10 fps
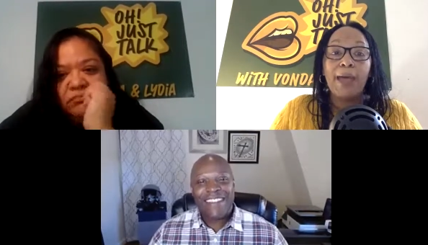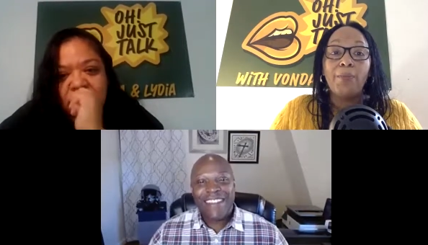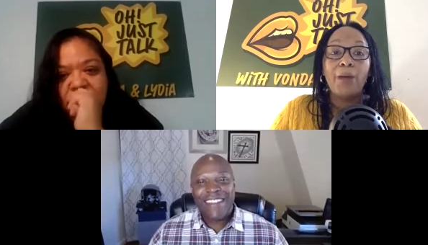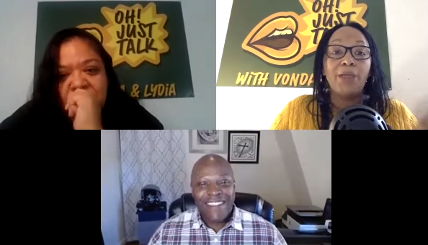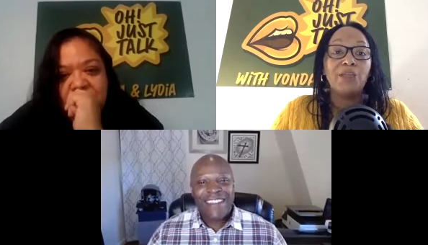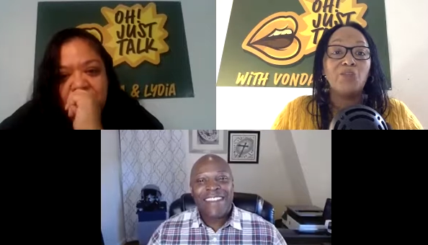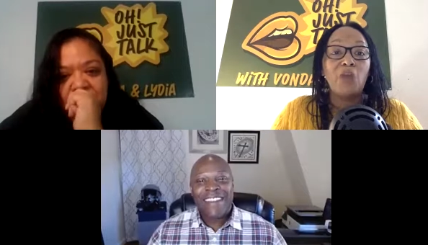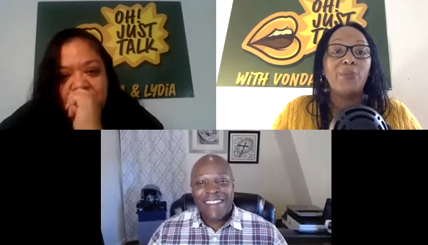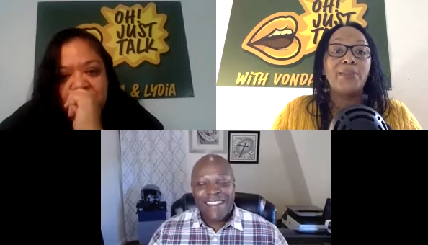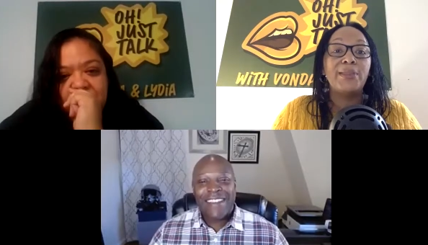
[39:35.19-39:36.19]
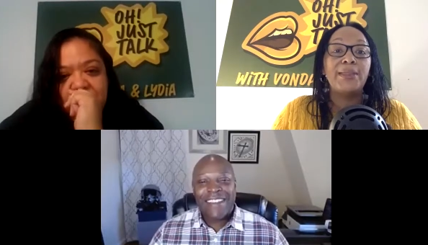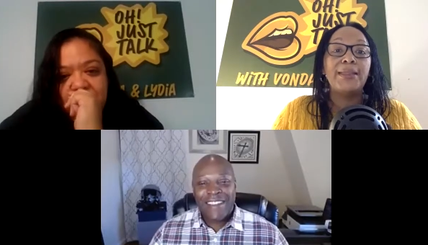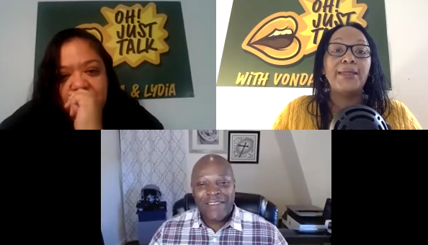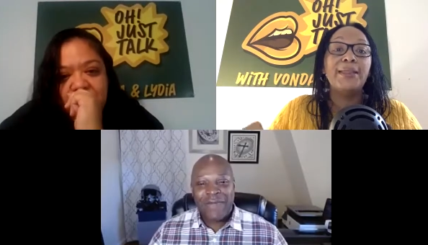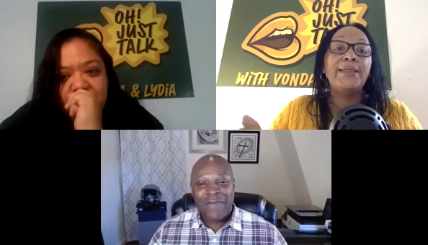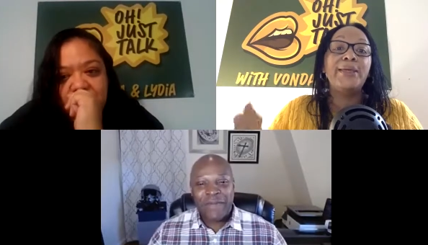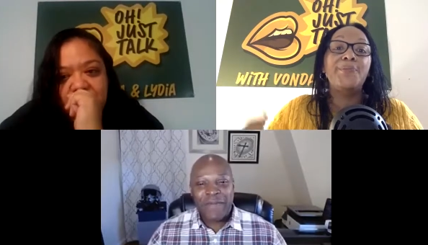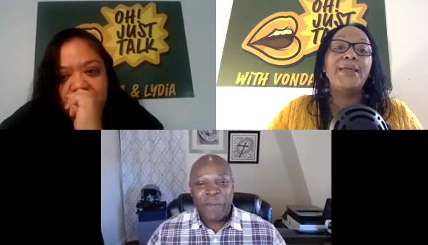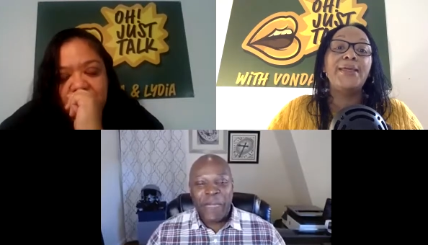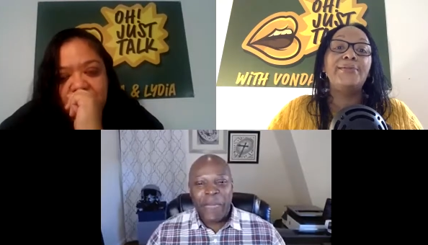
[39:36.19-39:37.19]
Speaker 1: I'm going to start with Lydia. Lydia,
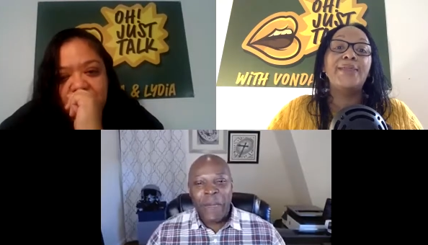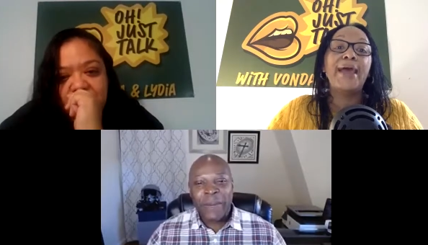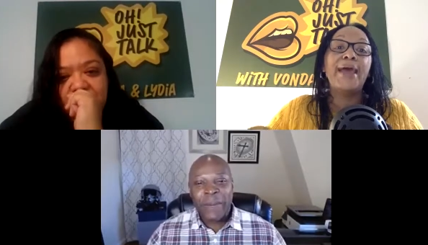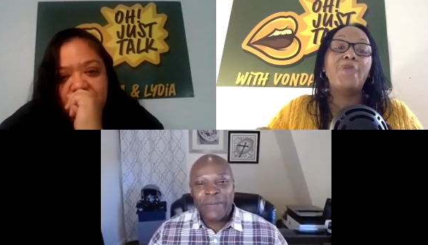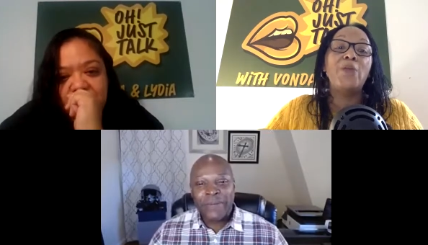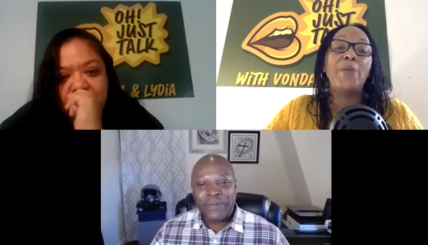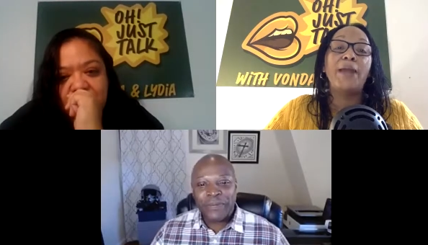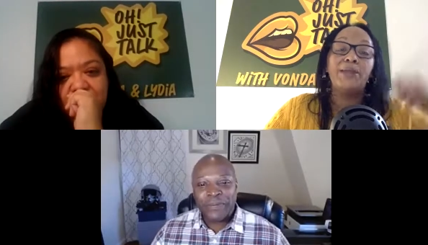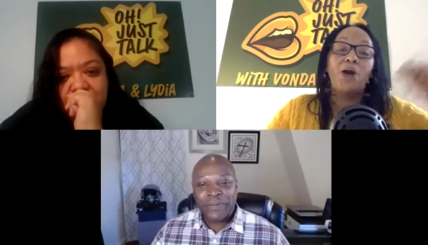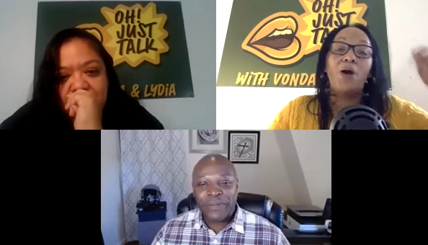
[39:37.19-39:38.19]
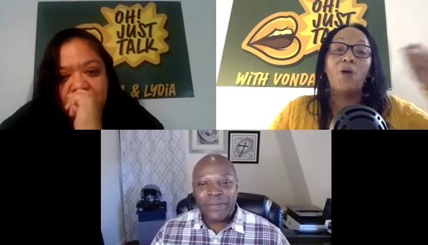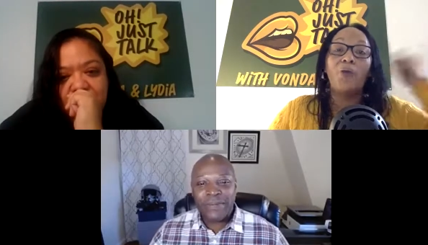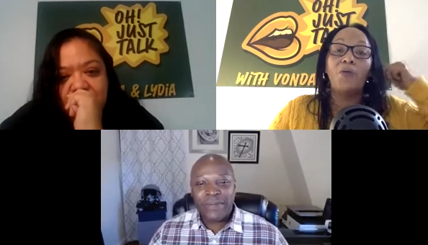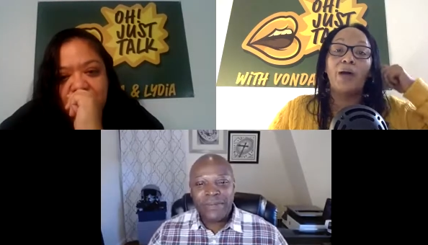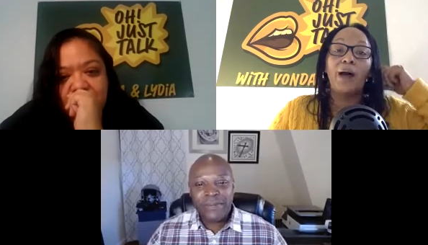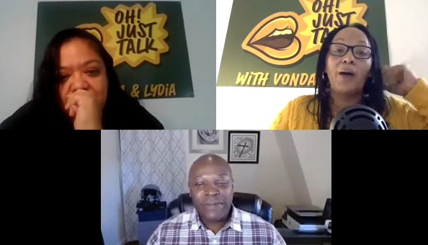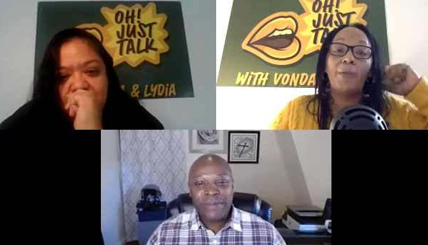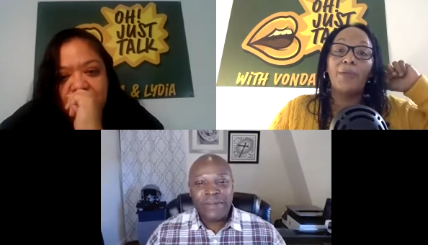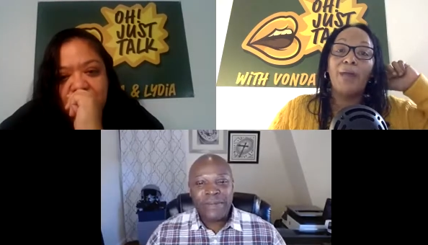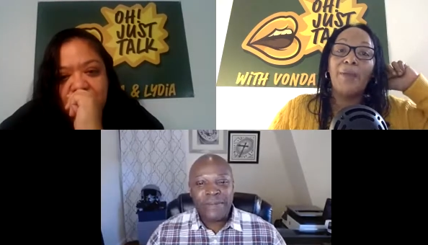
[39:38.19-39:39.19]
please let everybody know
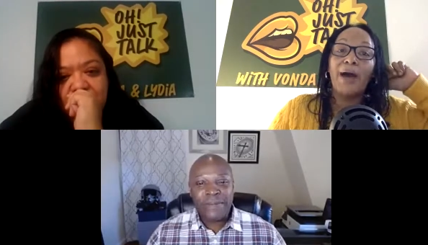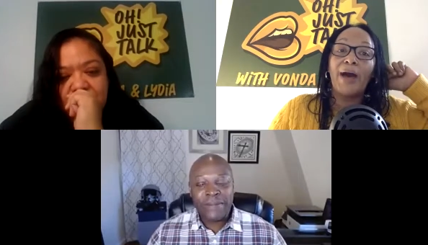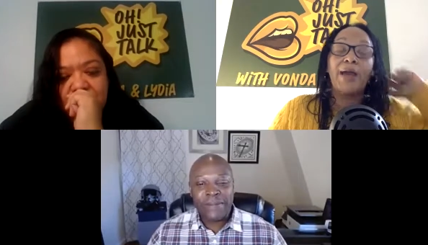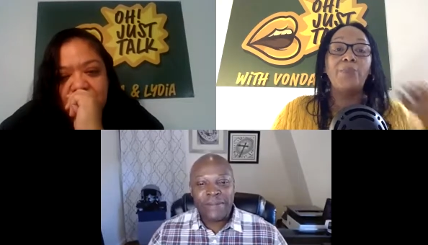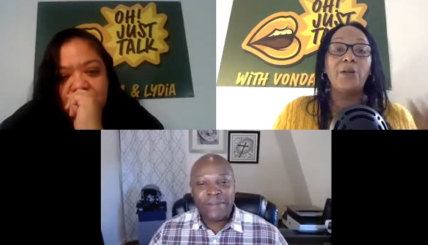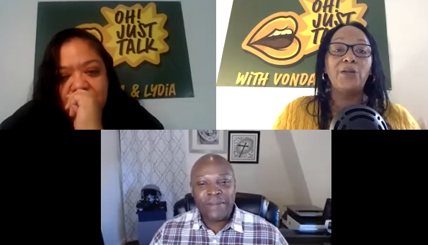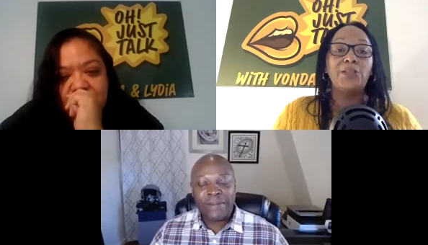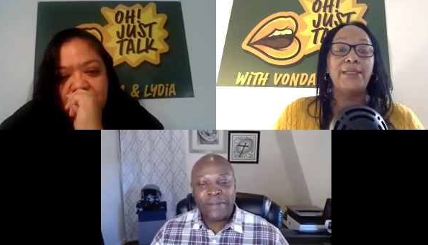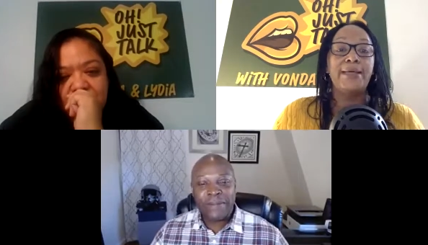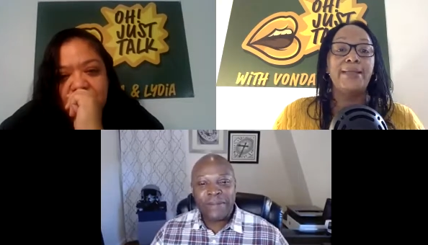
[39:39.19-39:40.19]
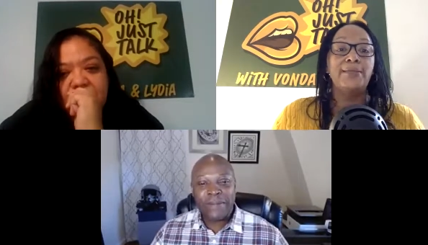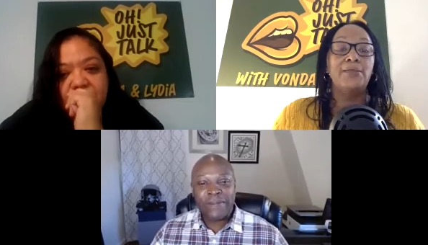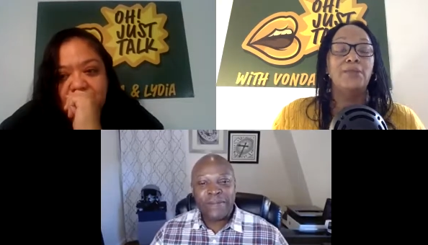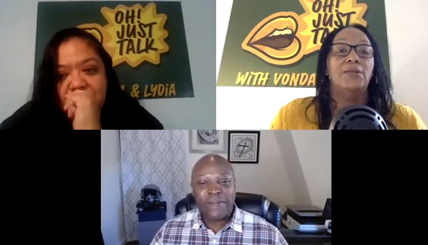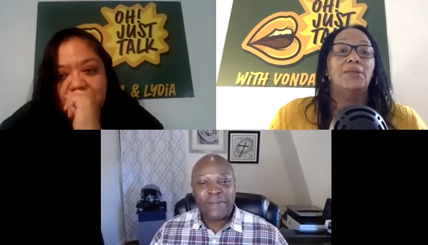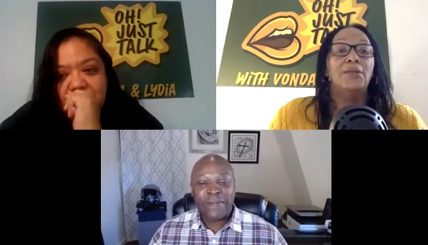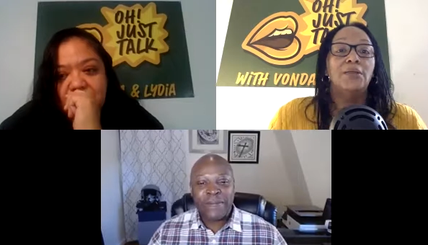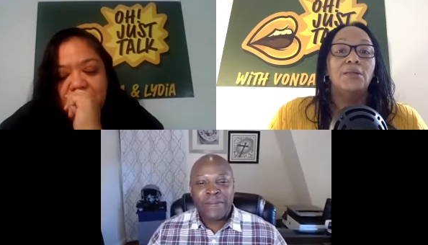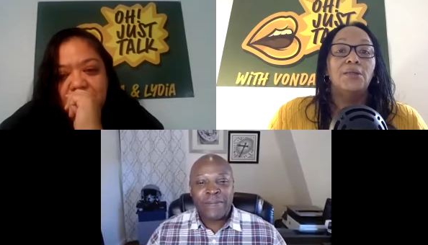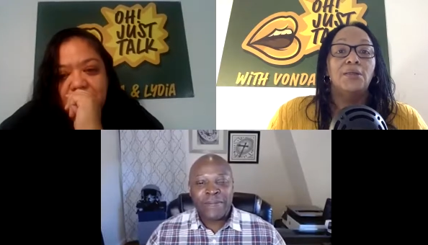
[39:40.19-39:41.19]
um, about our merch
Speaker 2: and. Mm-hmm.
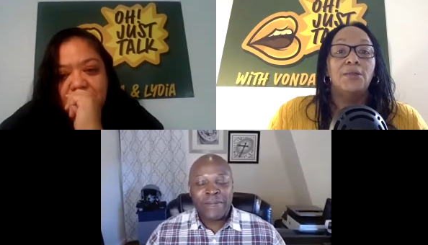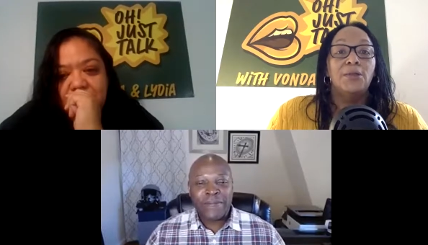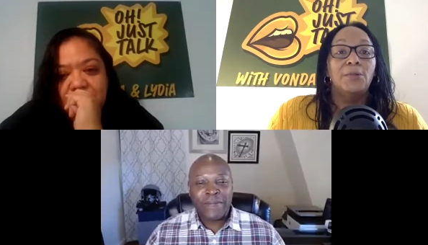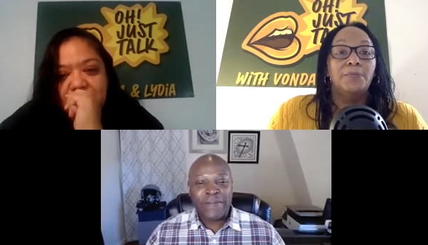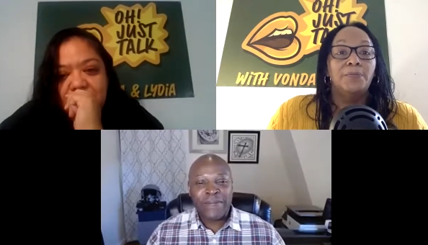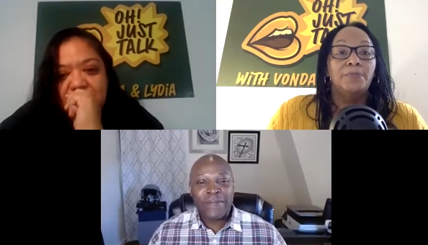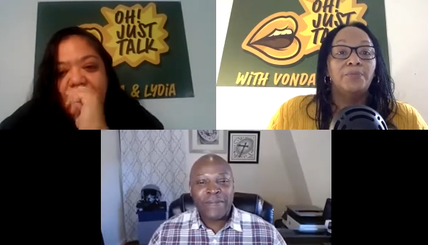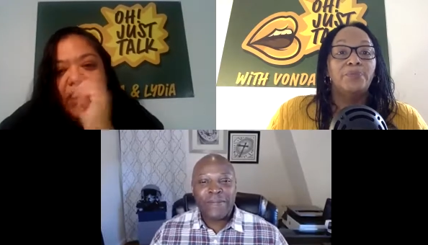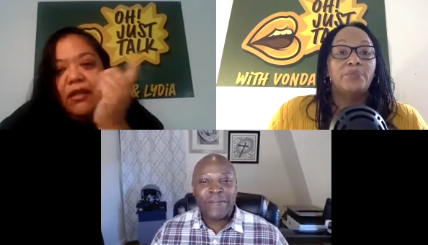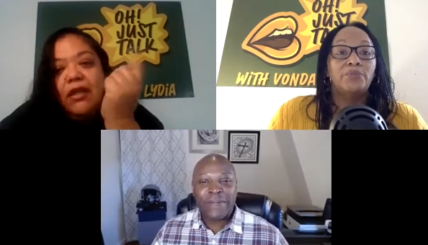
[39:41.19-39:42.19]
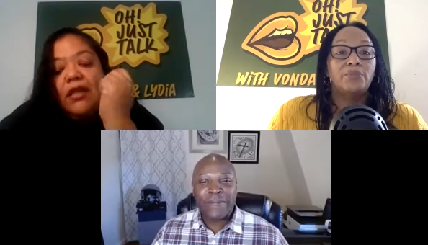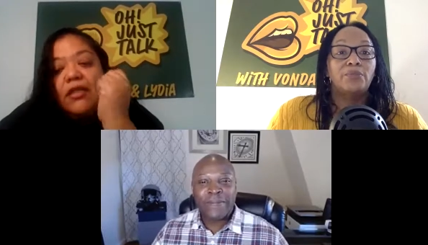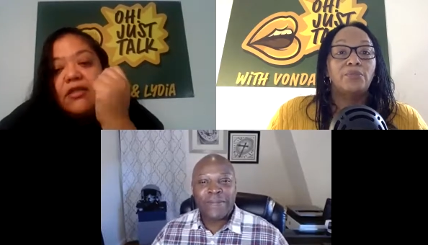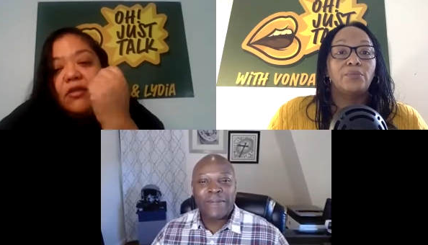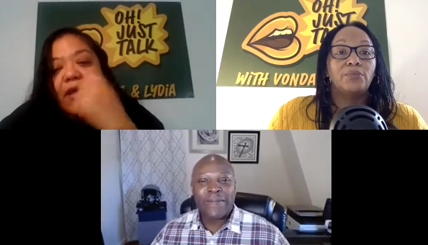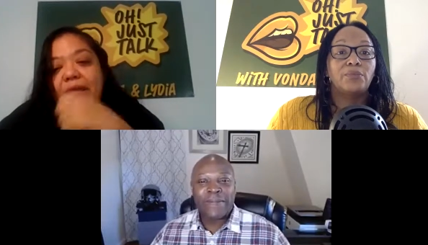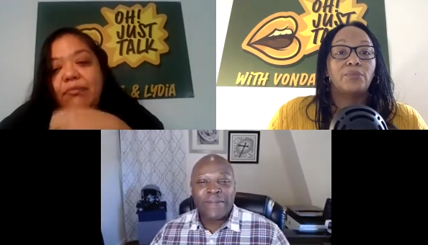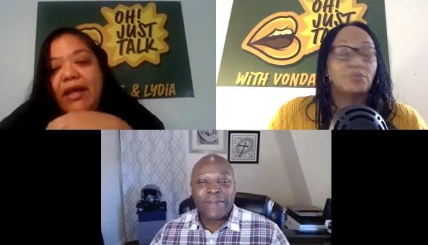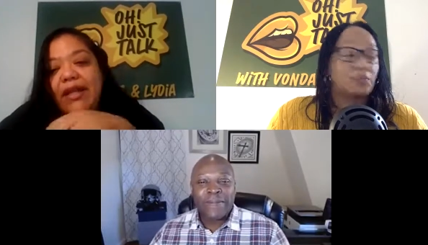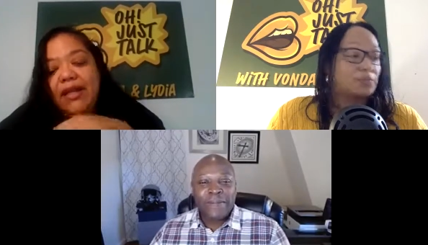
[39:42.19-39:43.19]
Okay, so my,
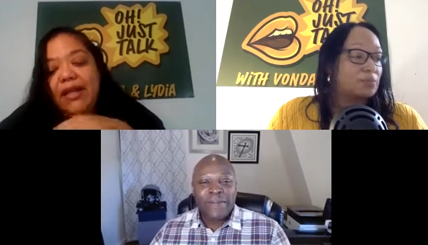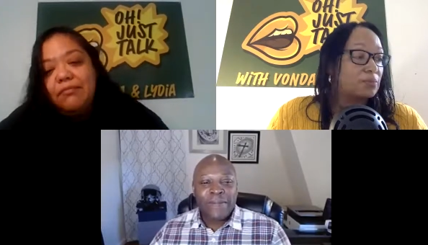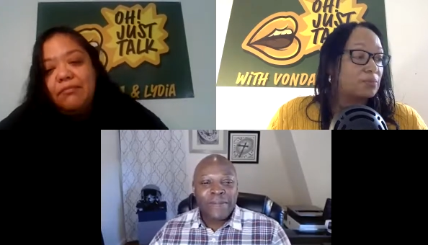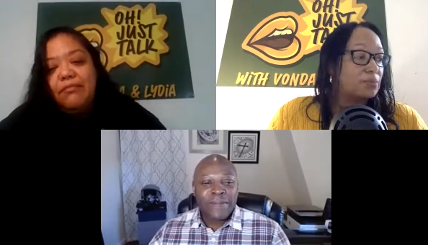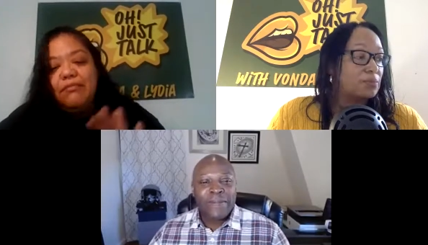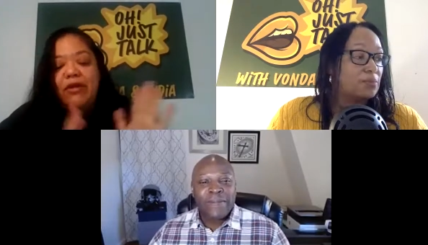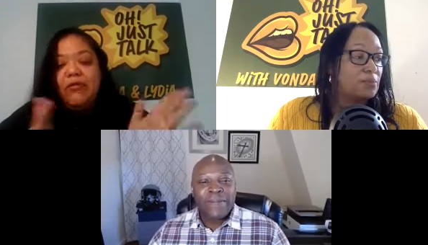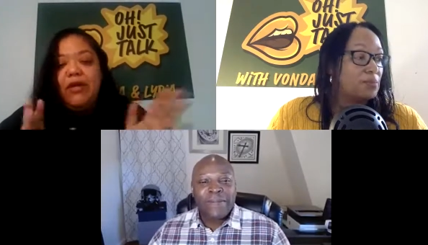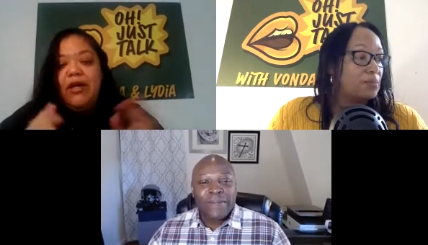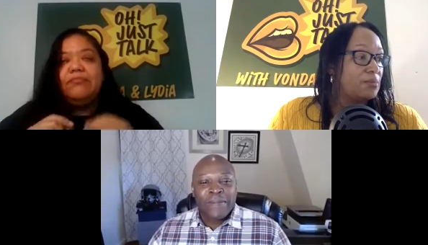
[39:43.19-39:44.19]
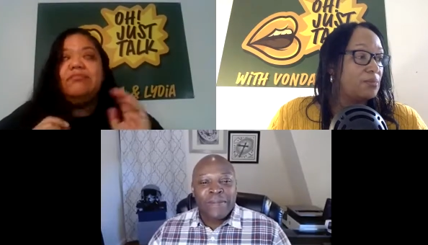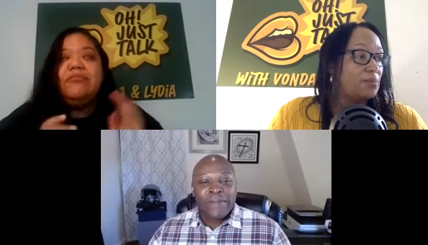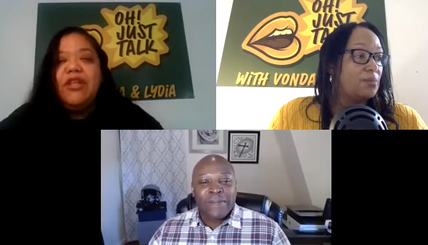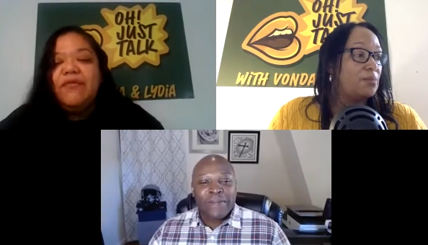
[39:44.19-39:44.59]
my name, um, you can